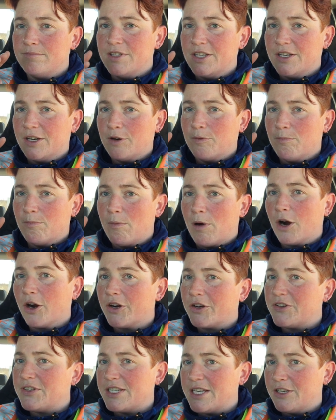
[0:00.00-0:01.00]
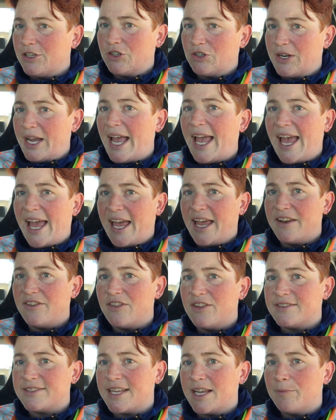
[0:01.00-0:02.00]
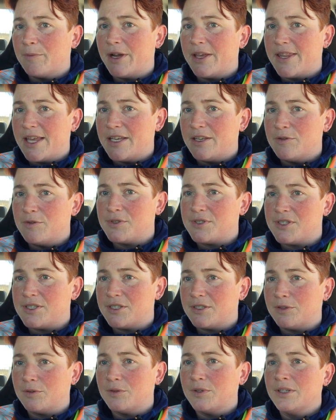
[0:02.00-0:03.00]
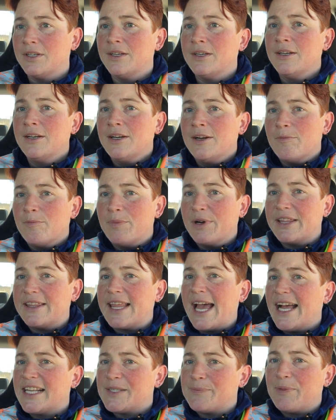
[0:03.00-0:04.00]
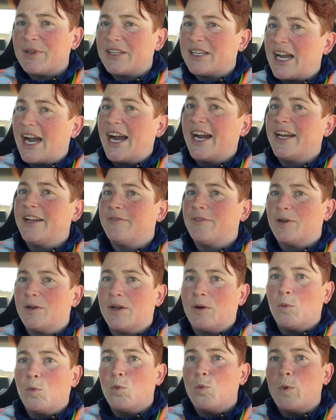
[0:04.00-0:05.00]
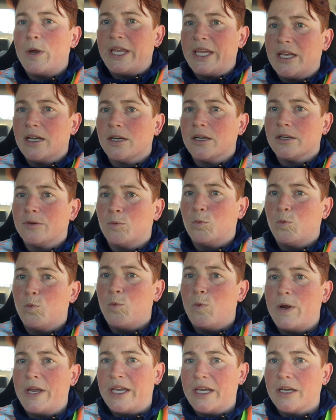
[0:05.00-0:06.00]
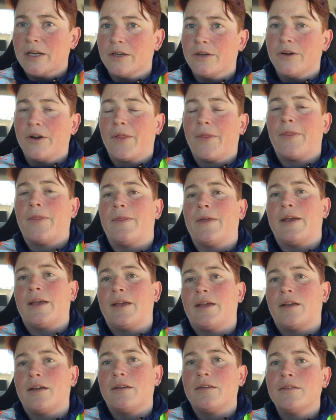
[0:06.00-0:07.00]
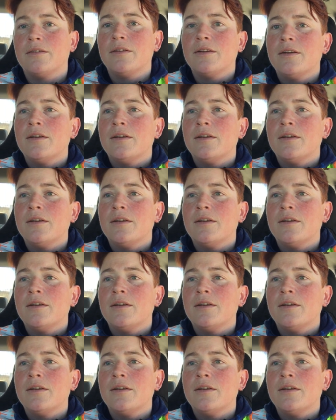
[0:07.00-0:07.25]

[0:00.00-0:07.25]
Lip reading: you know, marked in your head the same way they used to. But that's been kind of a weird, weird thing.